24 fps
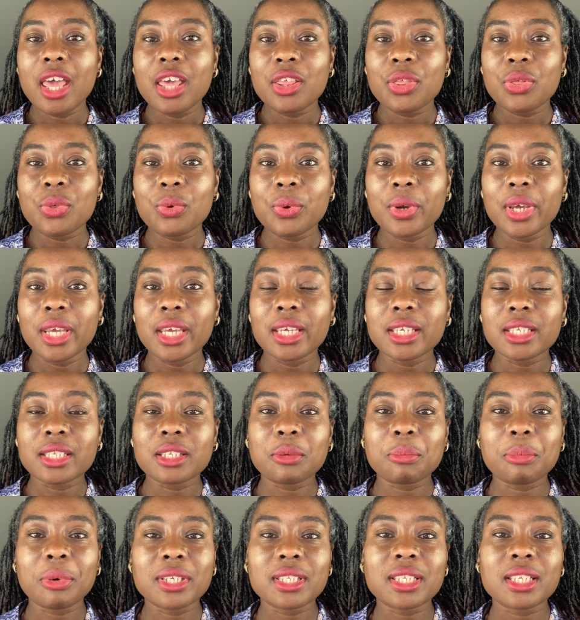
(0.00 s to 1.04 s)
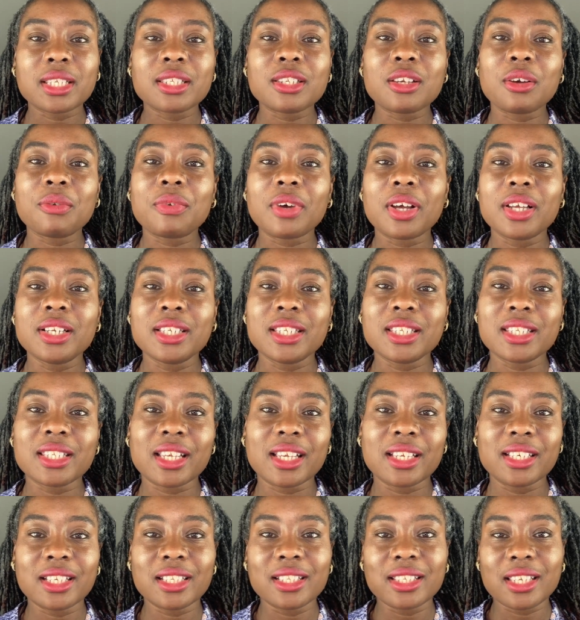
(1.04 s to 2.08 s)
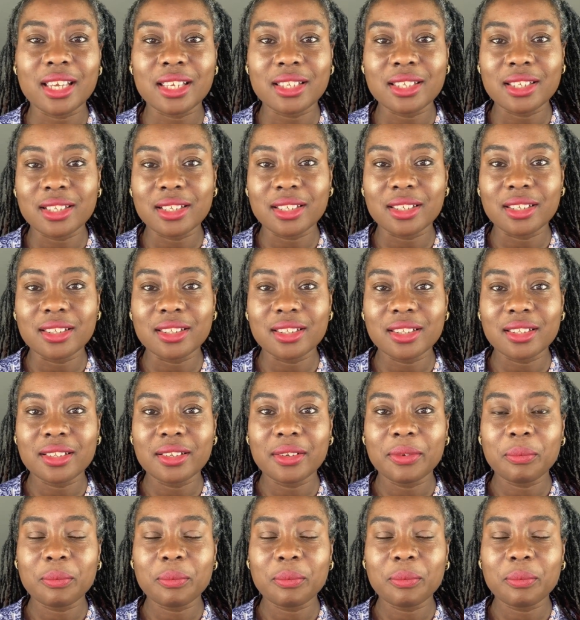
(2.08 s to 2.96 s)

Three is the presence of undescended testes.